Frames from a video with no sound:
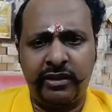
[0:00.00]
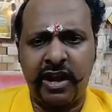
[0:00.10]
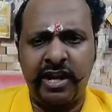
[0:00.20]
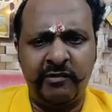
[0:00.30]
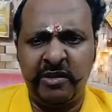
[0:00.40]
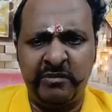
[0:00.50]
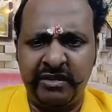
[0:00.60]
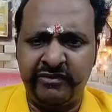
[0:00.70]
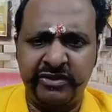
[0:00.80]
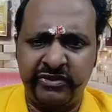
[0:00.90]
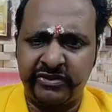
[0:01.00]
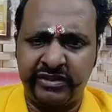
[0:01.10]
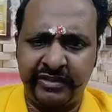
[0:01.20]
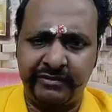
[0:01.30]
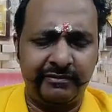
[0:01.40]
cardiopulmonary physios
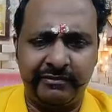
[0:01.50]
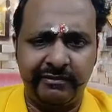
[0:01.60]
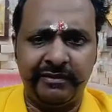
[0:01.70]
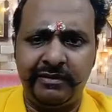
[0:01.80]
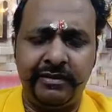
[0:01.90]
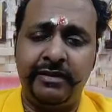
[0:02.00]
there. Okay?